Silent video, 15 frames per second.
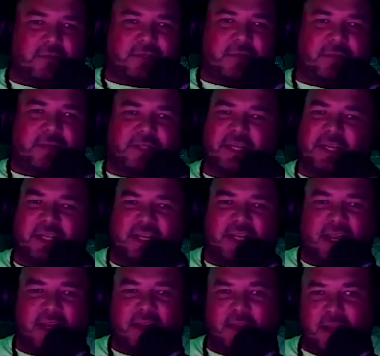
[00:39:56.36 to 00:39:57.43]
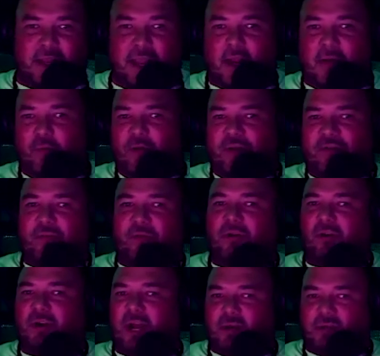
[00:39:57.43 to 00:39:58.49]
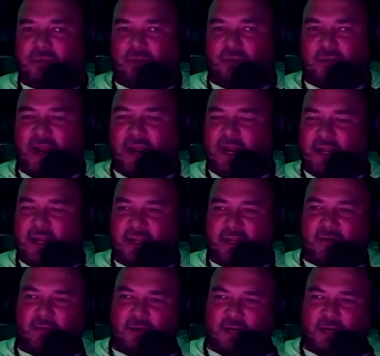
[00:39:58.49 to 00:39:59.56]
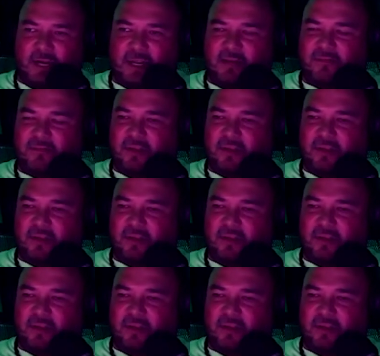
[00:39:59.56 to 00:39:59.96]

the best thing. And they take them away from a good house where they're at and they don't want to leave.